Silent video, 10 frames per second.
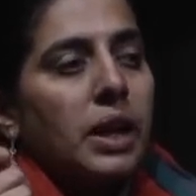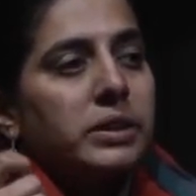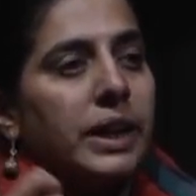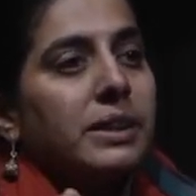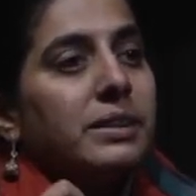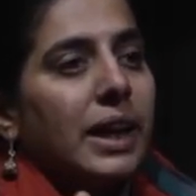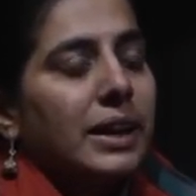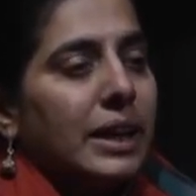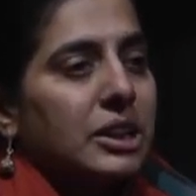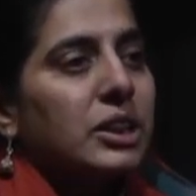then that
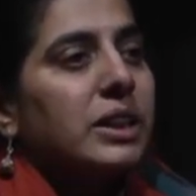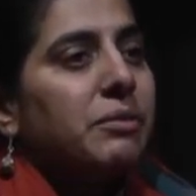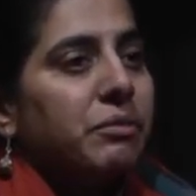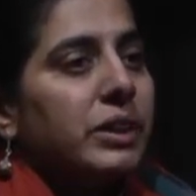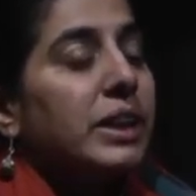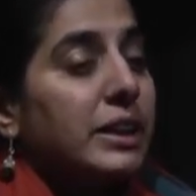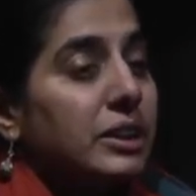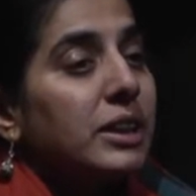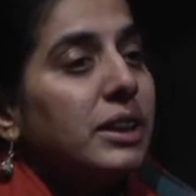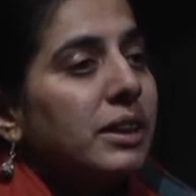actually, we
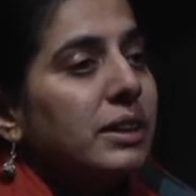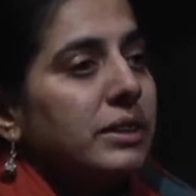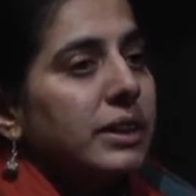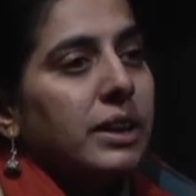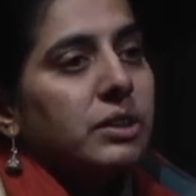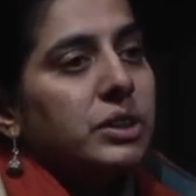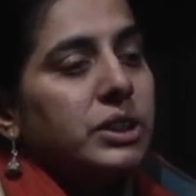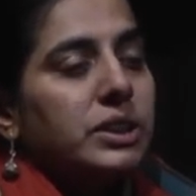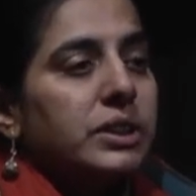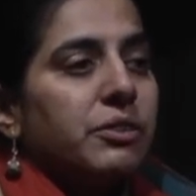actually learn that
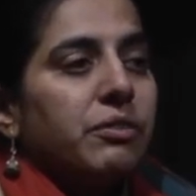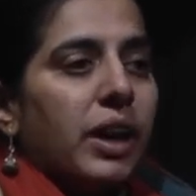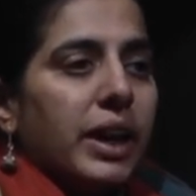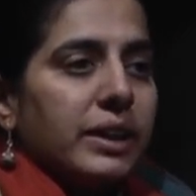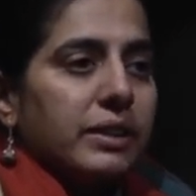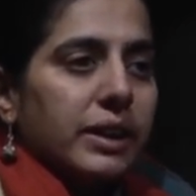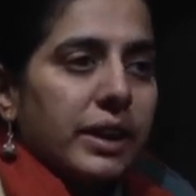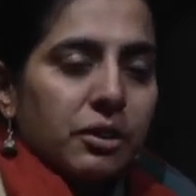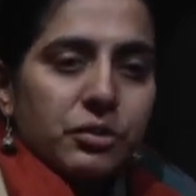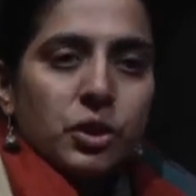just the fine
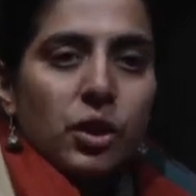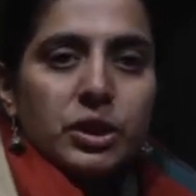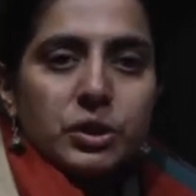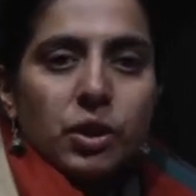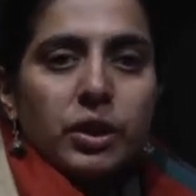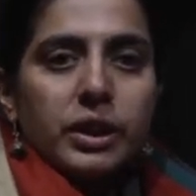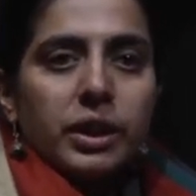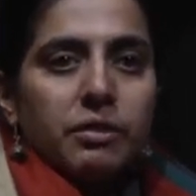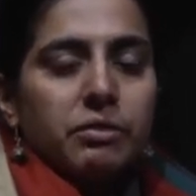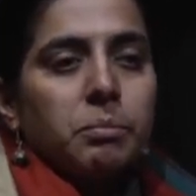layer of soil is not
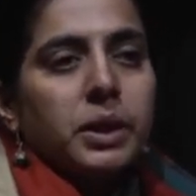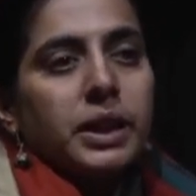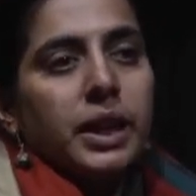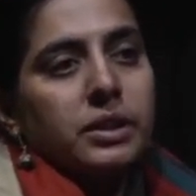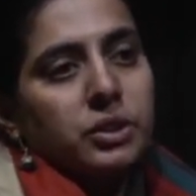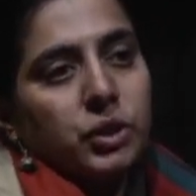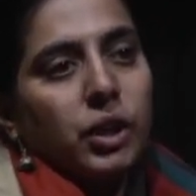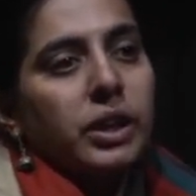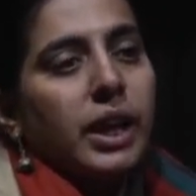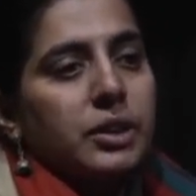enough, but that
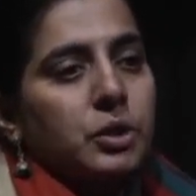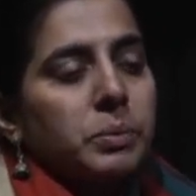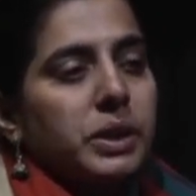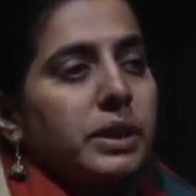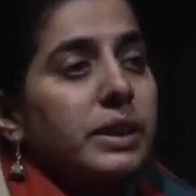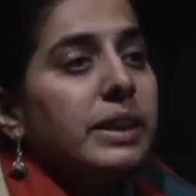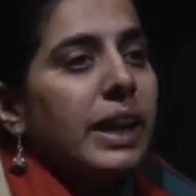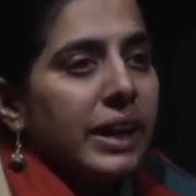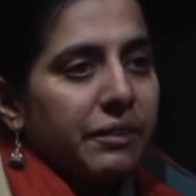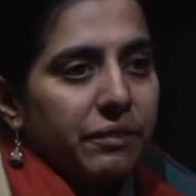soil has to be really
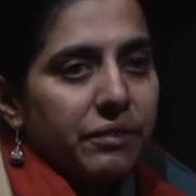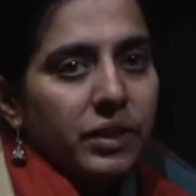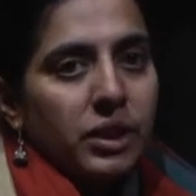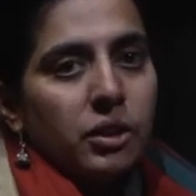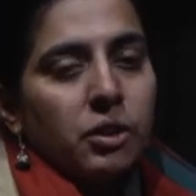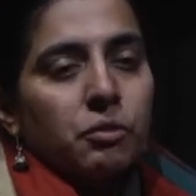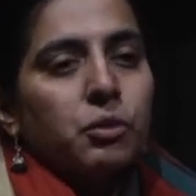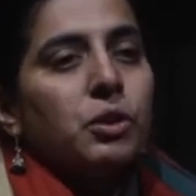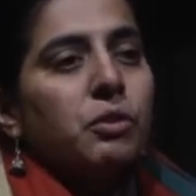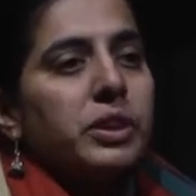live,
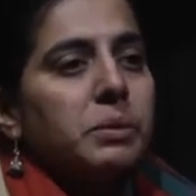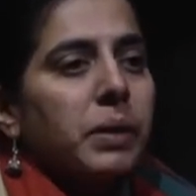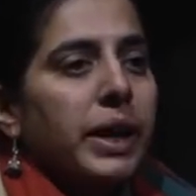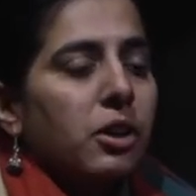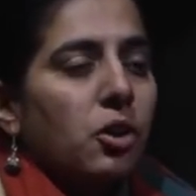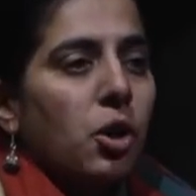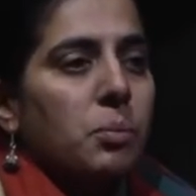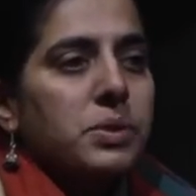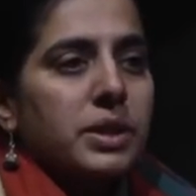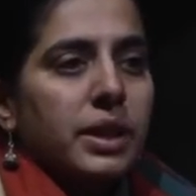full with
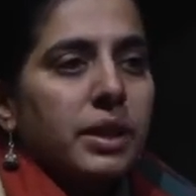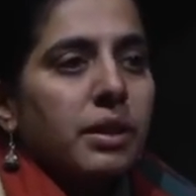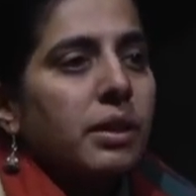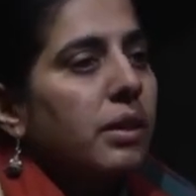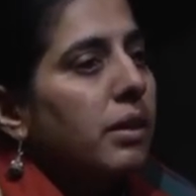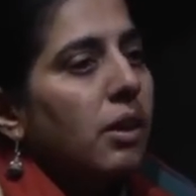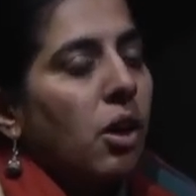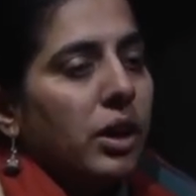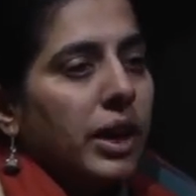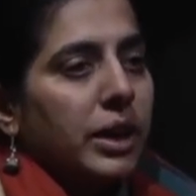microbes and
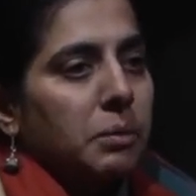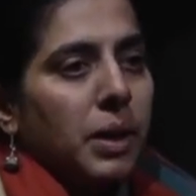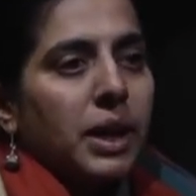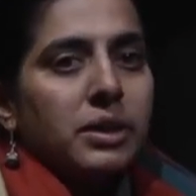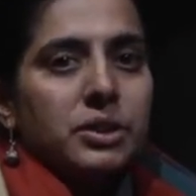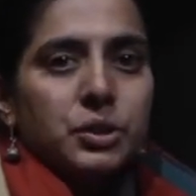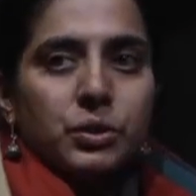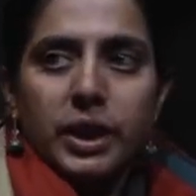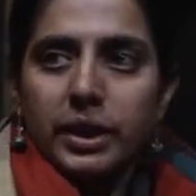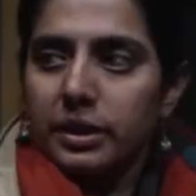organic matter
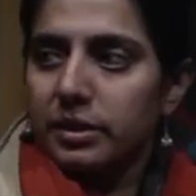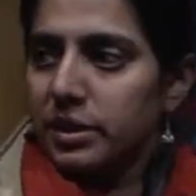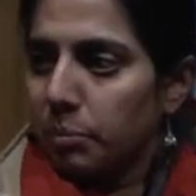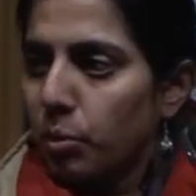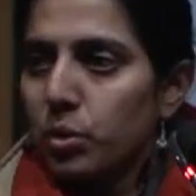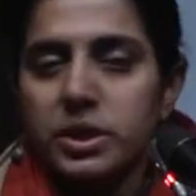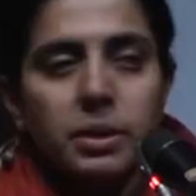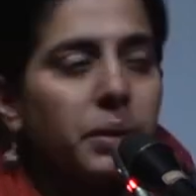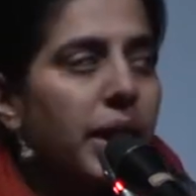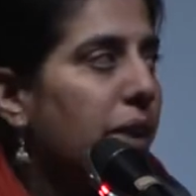so that it supports
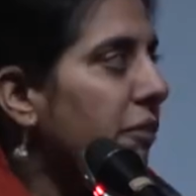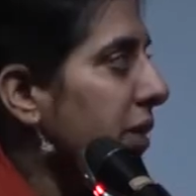some kind of